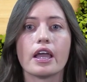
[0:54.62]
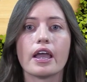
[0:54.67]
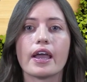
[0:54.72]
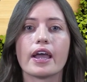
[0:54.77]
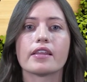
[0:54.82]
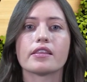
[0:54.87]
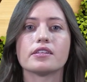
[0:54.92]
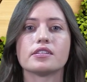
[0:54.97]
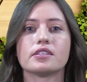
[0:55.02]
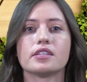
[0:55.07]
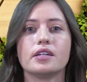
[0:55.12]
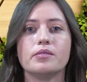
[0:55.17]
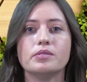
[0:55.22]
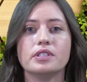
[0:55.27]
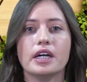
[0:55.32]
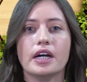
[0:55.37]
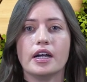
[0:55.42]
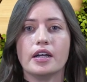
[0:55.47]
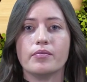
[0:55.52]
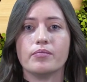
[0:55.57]
At the same
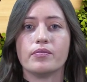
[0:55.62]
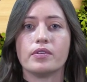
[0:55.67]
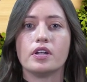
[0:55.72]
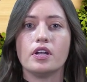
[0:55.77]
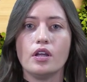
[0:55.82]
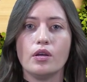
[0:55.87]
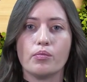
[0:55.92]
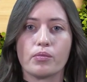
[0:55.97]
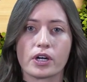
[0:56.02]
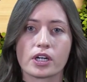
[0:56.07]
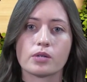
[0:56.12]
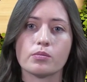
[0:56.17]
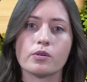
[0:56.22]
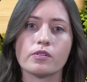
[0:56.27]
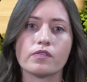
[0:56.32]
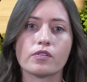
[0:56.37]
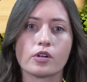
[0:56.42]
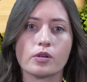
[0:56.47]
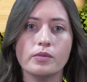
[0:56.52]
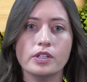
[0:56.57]
time, market
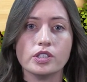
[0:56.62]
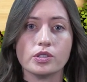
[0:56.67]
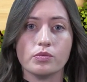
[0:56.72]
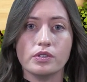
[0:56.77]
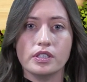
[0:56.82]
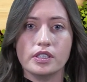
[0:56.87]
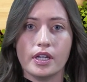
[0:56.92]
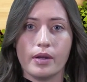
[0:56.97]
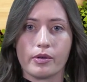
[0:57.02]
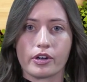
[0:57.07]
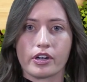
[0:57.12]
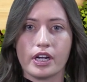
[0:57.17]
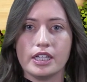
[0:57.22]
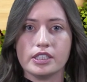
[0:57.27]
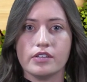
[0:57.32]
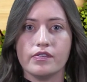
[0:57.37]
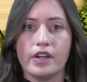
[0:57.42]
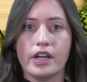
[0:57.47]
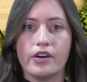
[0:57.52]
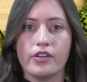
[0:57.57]
performance when
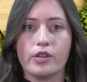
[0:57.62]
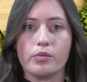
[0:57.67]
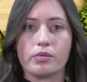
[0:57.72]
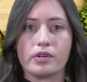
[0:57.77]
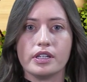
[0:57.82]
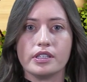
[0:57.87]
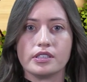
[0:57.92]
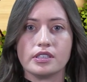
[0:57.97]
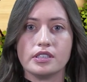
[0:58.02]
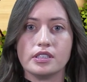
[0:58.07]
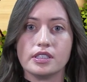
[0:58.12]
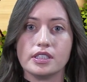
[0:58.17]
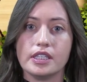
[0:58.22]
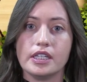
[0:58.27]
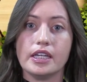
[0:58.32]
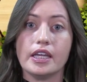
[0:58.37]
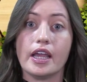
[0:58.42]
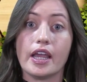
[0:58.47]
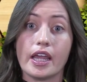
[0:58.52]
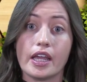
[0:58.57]
Democrats have held the
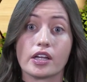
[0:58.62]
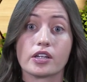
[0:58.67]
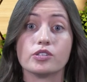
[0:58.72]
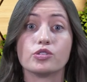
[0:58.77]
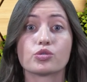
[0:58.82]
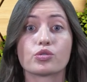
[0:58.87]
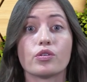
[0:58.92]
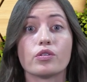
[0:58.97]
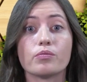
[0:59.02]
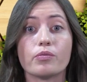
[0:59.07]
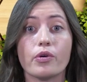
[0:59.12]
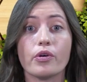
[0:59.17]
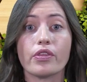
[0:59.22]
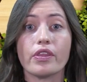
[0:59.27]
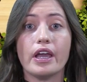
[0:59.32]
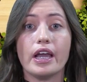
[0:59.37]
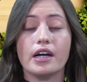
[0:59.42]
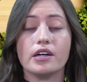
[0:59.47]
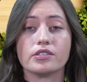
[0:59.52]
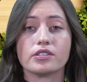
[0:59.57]
presidency and controlled both
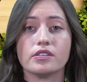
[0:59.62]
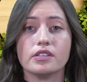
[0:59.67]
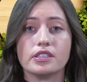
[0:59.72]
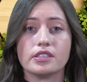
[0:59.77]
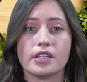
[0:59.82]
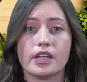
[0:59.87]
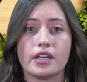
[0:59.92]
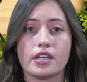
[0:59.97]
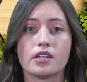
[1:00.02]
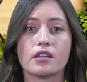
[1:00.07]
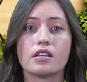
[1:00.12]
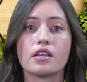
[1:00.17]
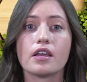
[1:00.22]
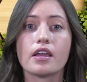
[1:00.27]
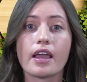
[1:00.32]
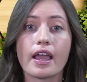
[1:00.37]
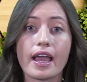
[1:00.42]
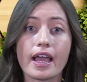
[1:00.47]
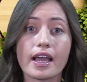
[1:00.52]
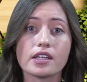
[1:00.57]
the House and the Senate
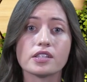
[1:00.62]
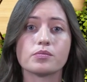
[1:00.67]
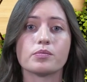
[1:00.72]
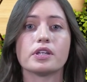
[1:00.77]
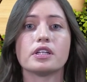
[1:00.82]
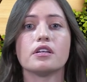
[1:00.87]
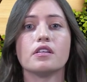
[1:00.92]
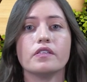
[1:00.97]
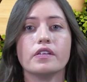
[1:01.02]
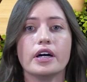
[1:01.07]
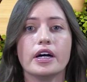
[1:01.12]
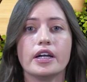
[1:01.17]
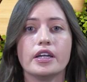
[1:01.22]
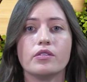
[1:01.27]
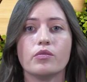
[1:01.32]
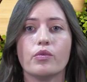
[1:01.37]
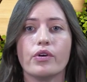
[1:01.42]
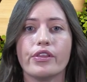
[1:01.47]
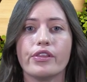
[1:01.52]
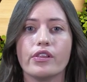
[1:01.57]
has been in
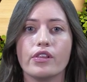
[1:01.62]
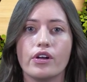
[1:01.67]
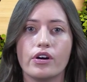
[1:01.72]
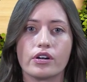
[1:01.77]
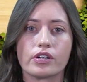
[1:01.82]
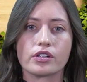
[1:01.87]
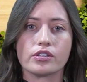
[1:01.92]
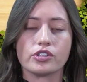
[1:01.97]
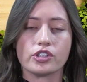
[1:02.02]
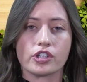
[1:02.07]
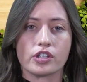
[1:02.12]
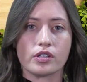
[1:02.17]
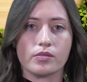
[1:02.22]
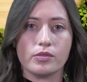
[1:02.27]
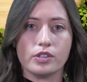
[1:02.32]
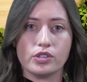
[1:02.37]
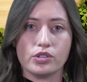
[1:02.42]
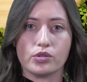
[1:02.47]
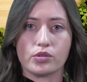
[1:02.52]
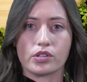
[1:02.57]
line with longer-term
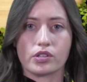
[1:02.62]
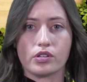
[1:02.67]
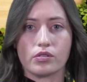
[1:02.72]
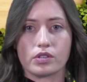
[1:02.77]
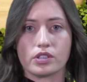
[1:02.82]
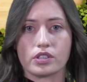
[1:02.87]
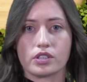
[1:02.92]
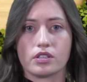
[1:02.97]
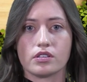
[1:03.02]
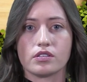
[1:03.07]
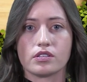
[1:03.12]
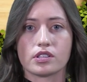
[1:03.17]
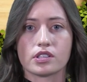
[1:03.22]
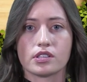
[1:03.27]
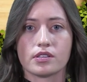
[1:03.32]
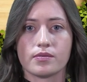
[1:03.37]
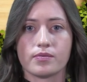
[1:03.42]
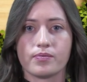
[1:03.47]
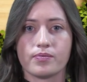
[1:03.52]
historical returns.